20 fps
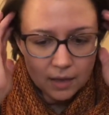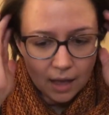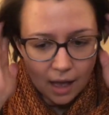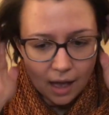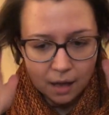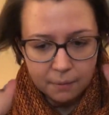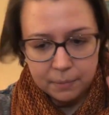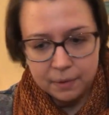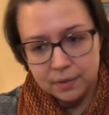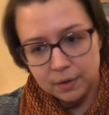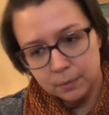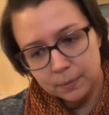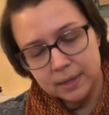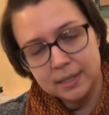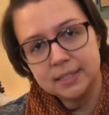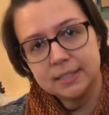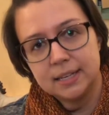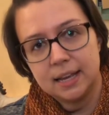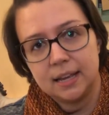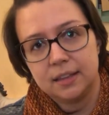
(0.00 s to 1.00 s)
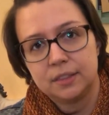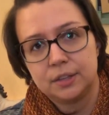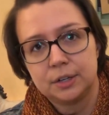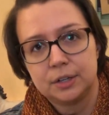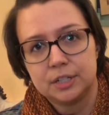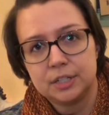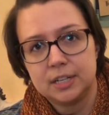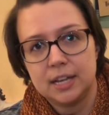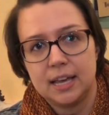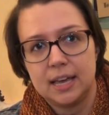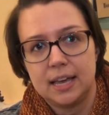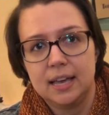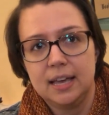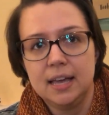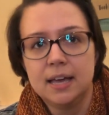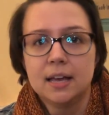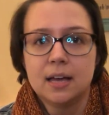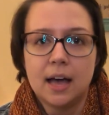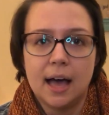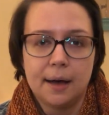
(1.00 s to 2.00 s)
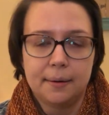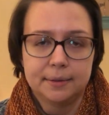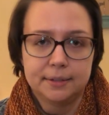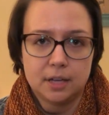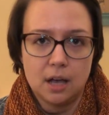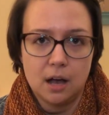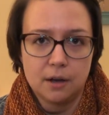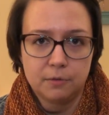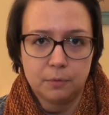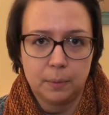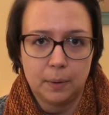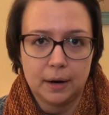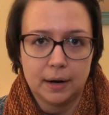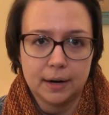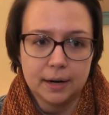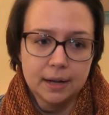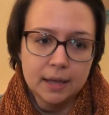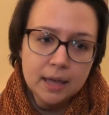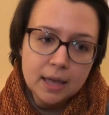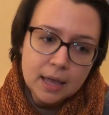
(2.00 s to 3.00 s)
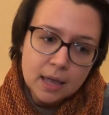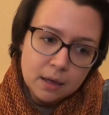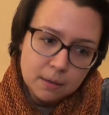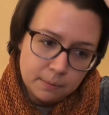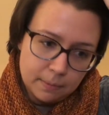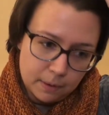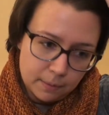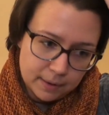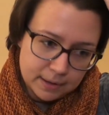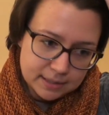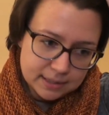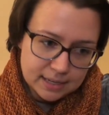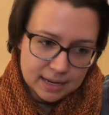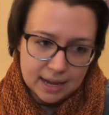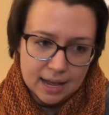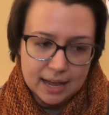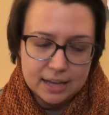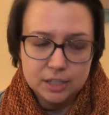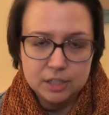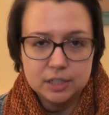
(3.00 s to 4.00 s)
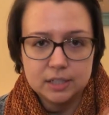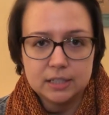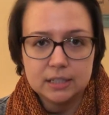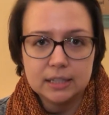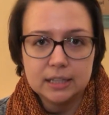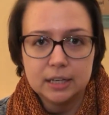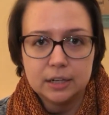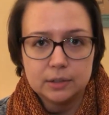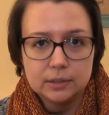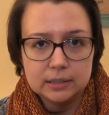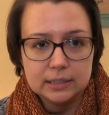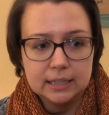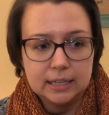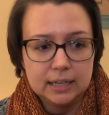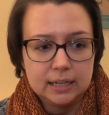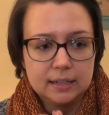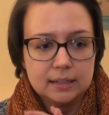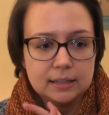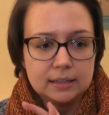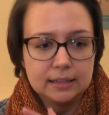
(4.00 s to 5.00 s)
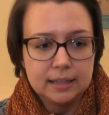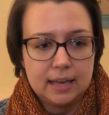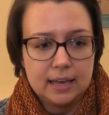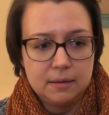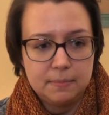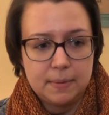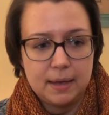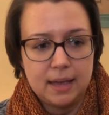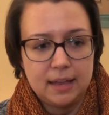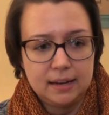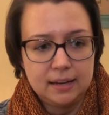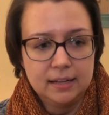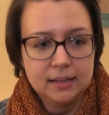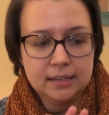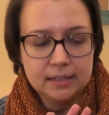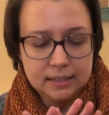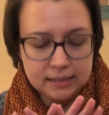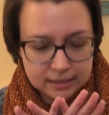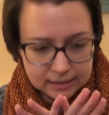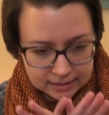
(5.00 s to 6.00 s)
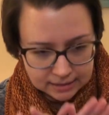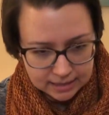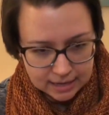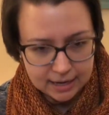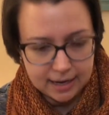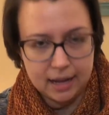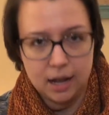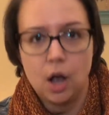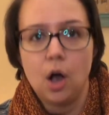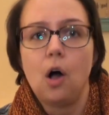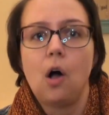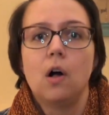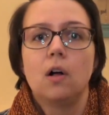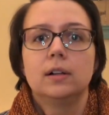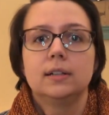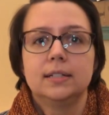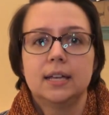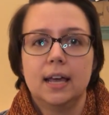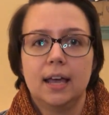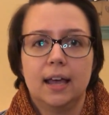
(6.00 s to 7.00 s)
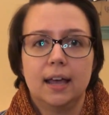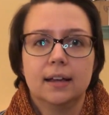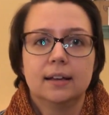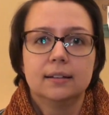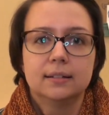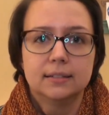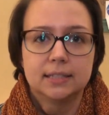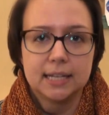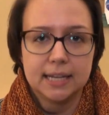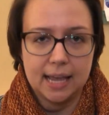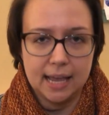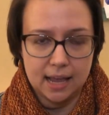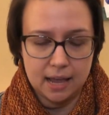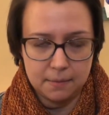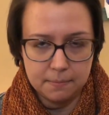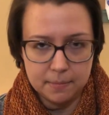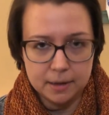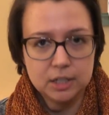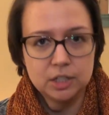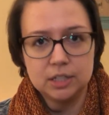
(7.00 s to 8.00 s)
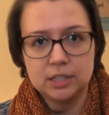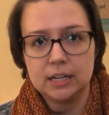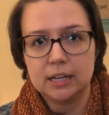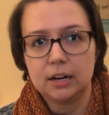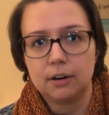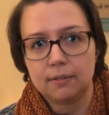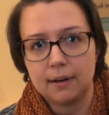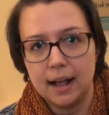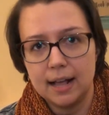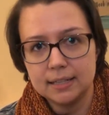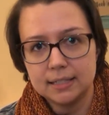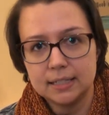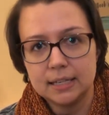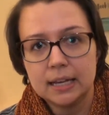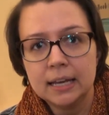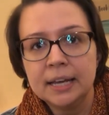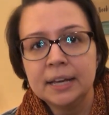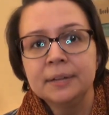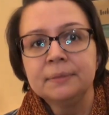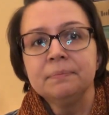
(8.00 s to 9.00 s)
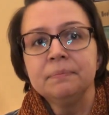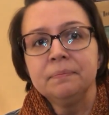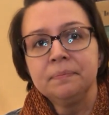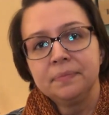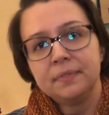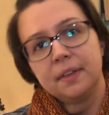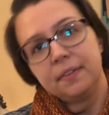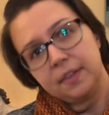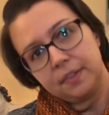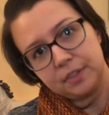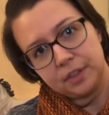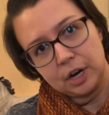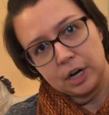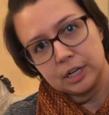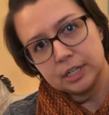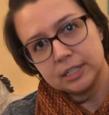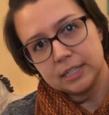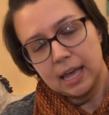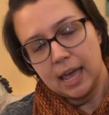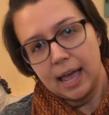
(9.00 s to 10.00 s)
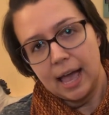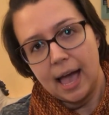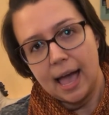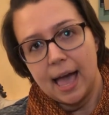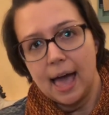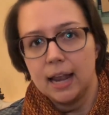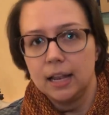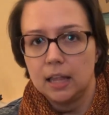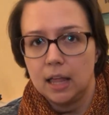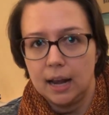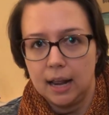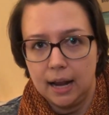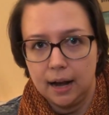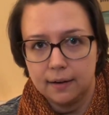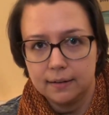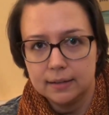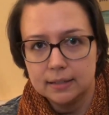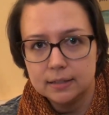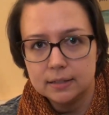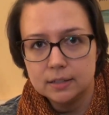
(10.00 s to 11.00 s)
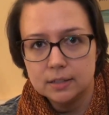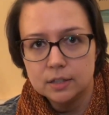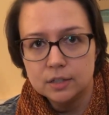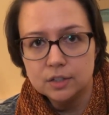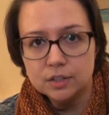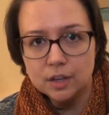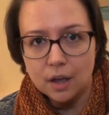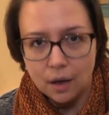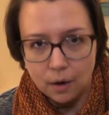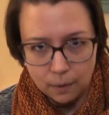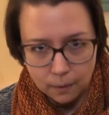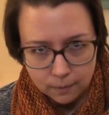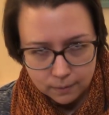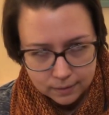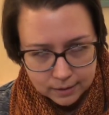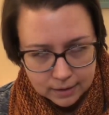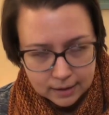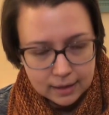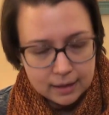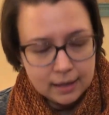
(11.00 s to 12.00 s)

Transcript: and then Wednesday and Thursday I was off work, but Wednesday I just literally lay in bed knitting all day, taking a much needed rest. And then Thursday I had a lot of errands. So